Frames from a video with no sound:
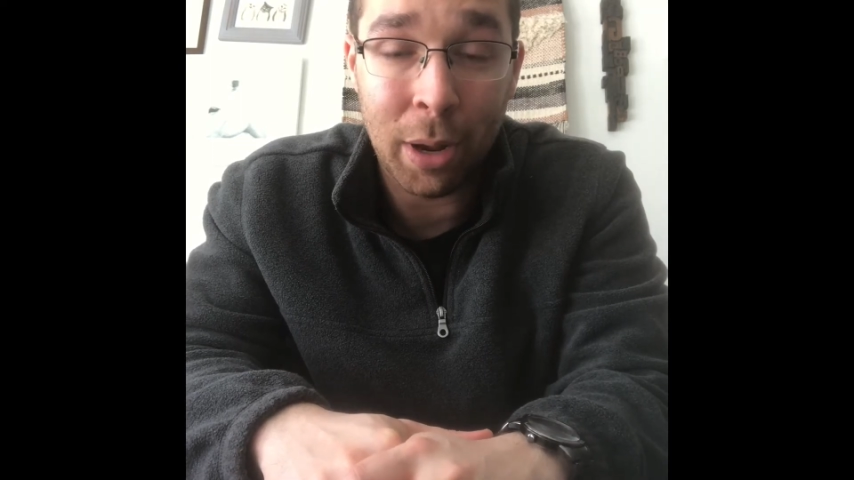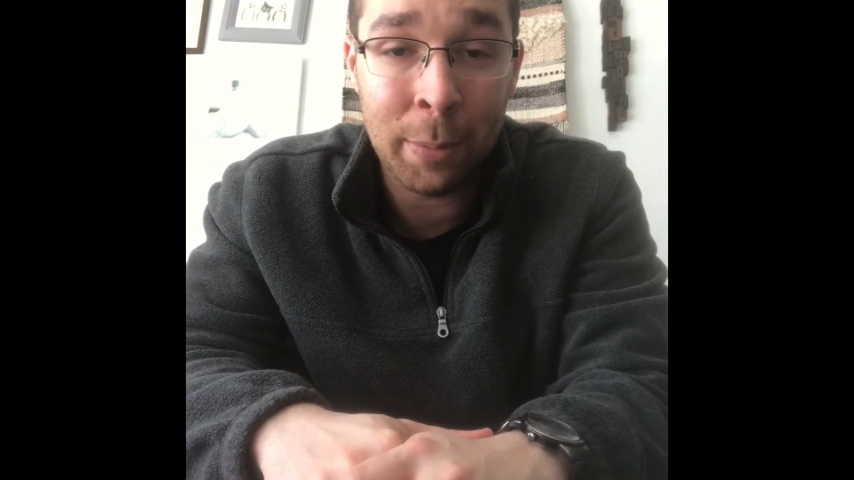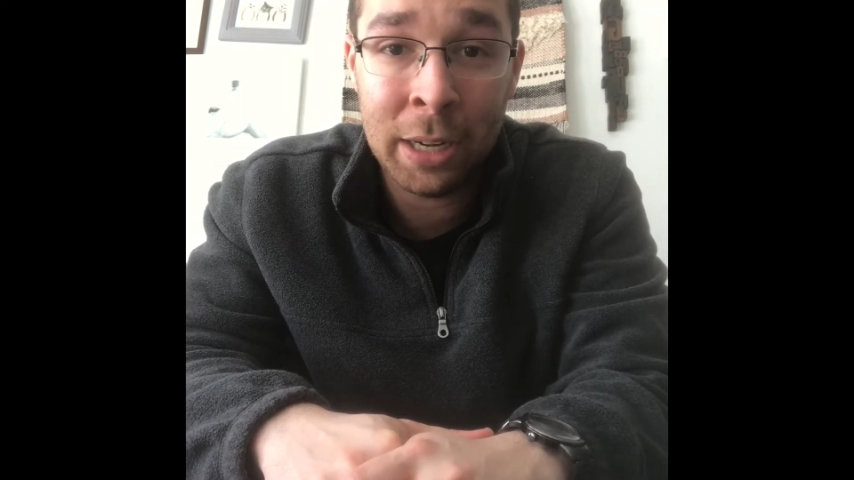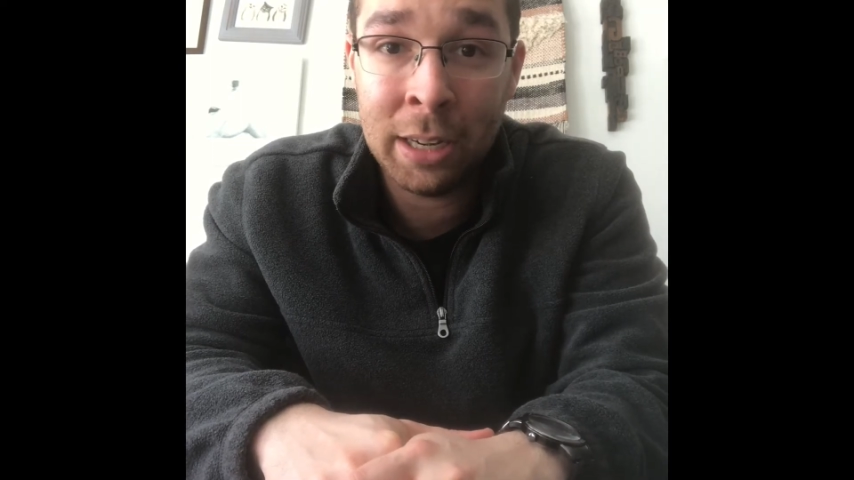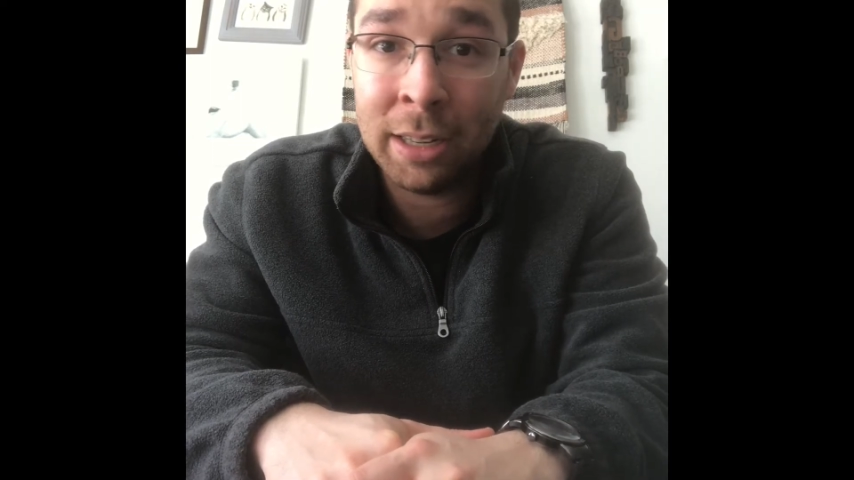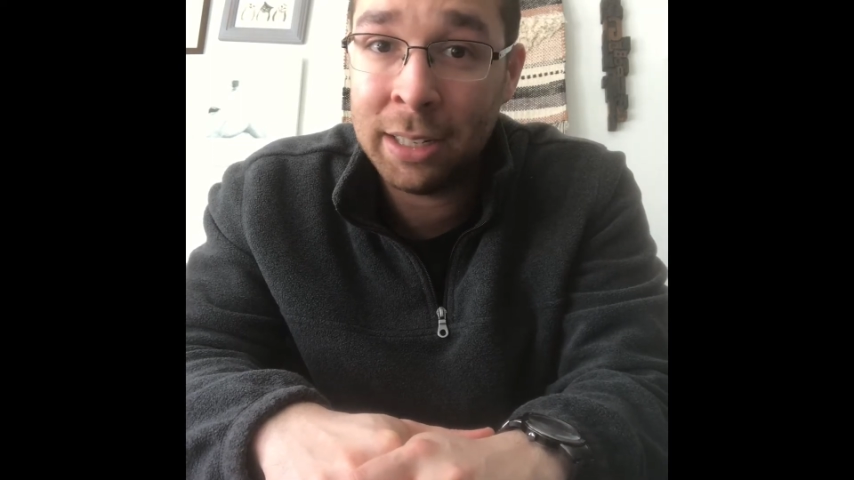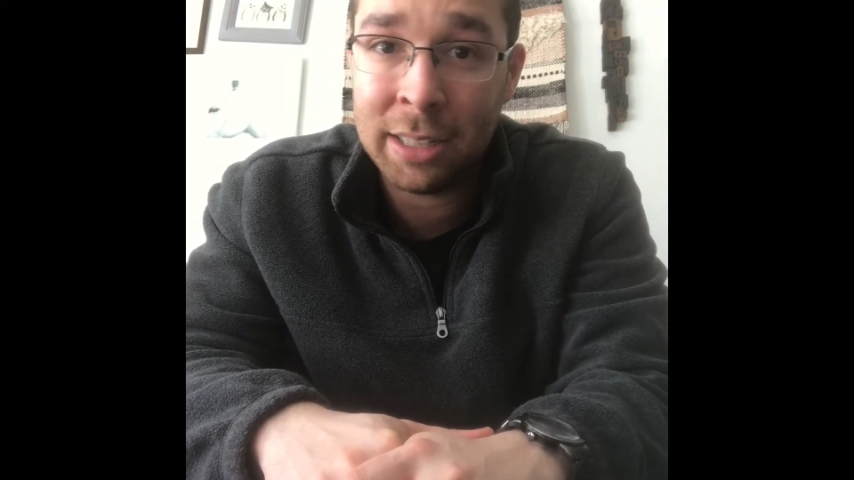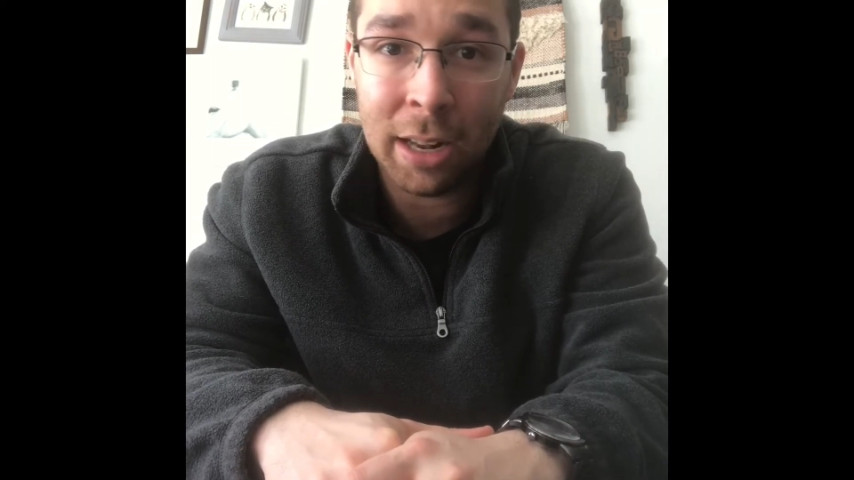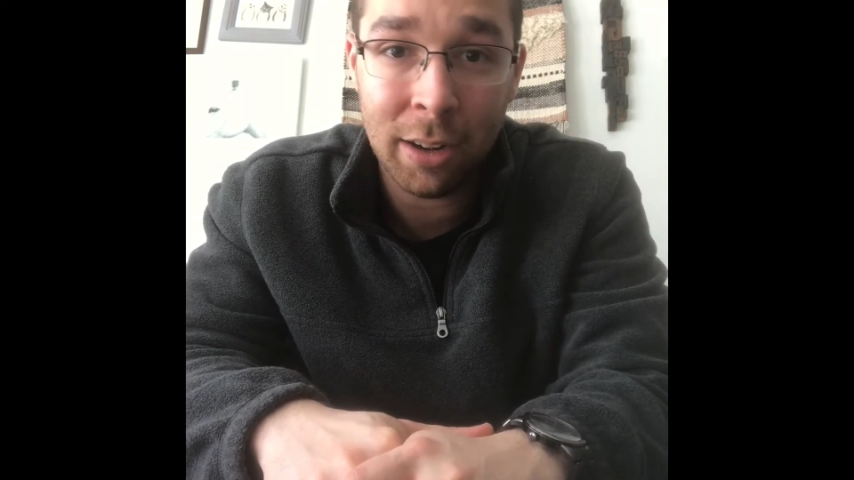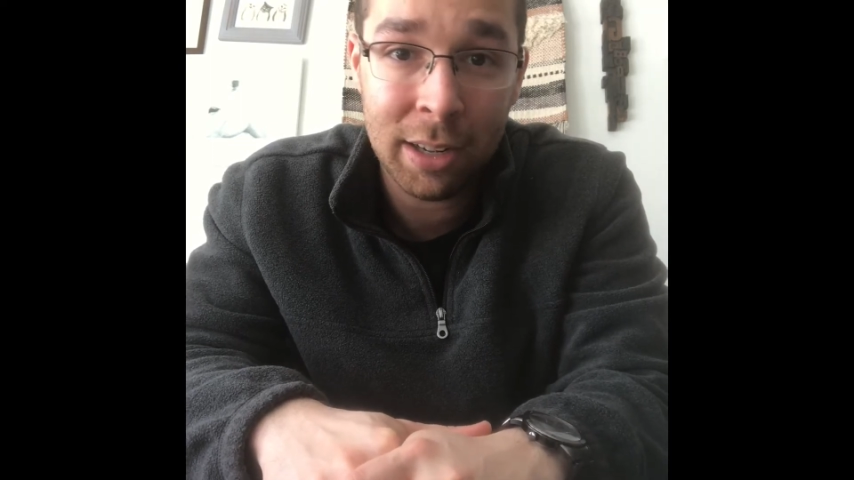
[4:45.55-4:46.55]
I mean, he's
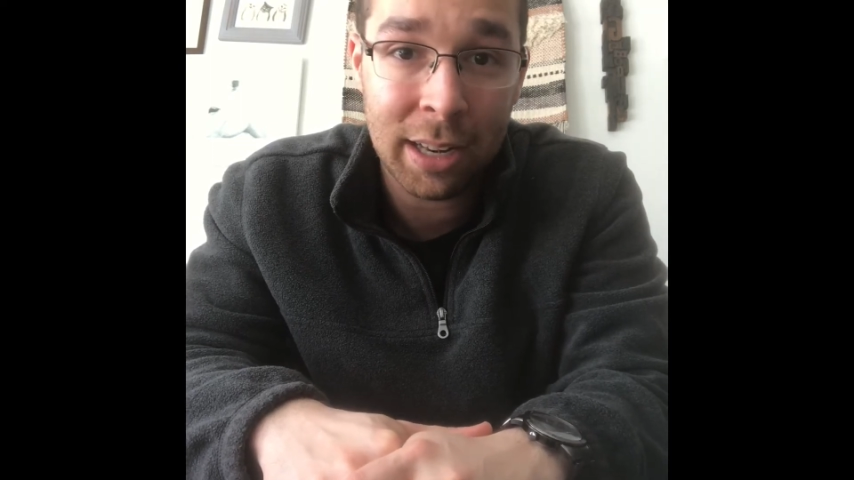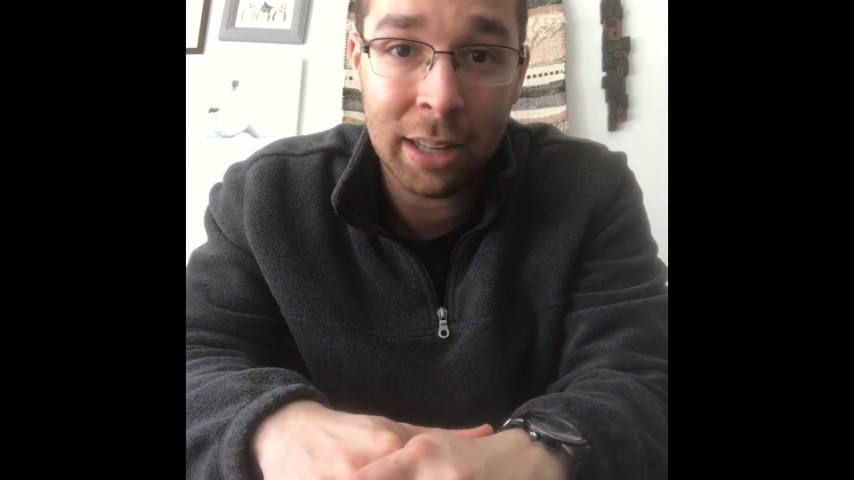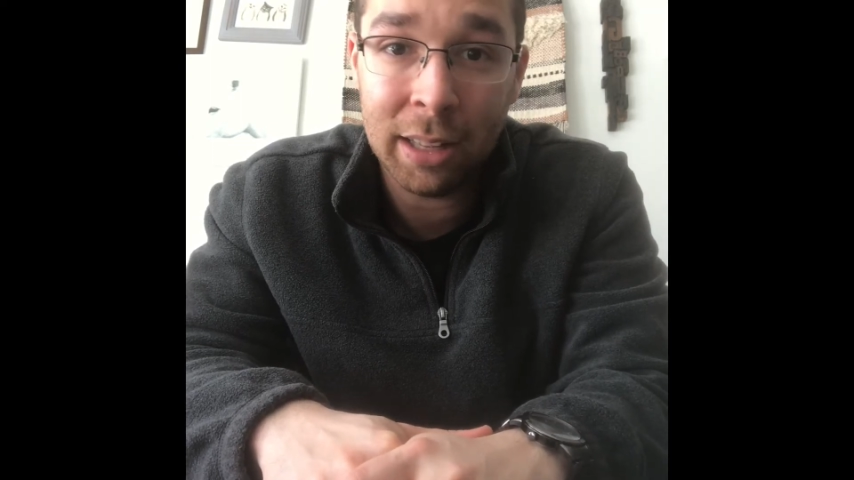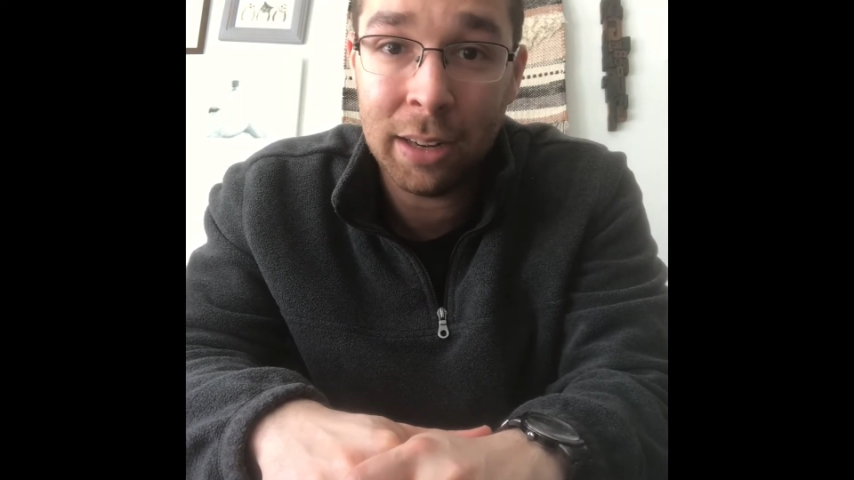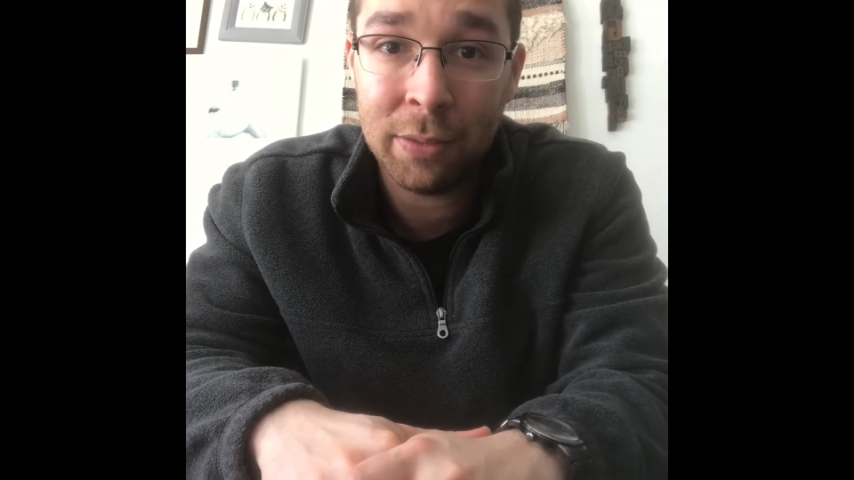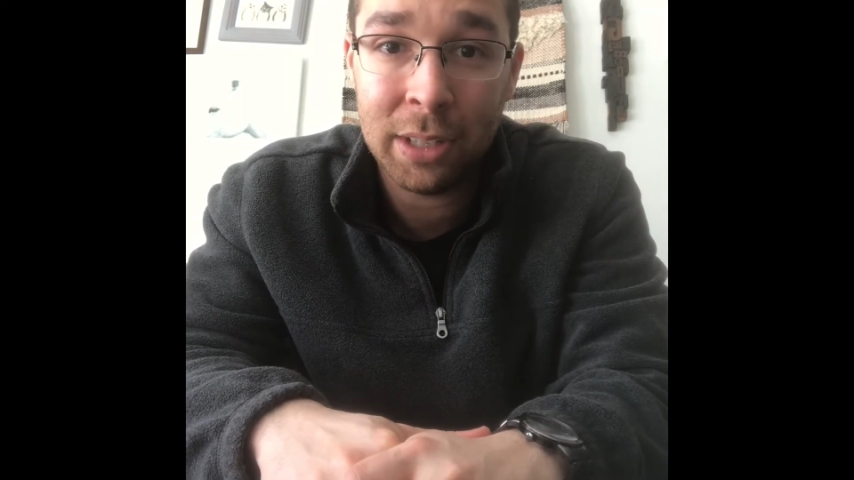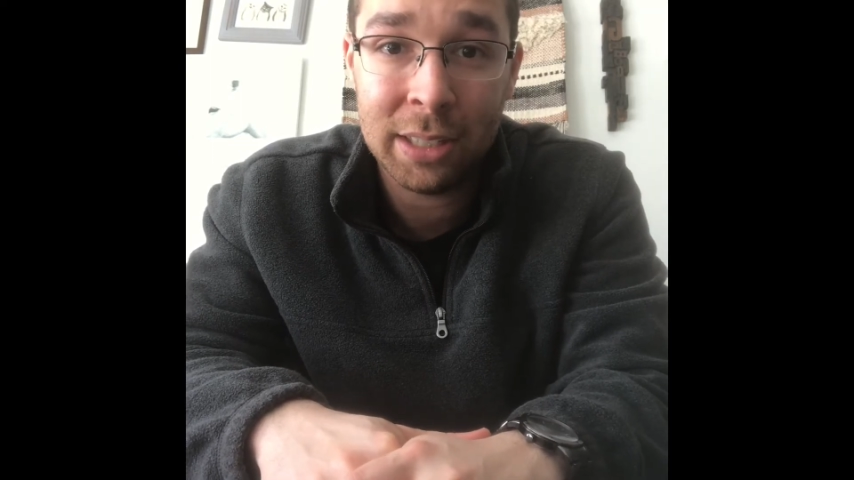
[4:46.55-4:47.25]
got a good deadlift.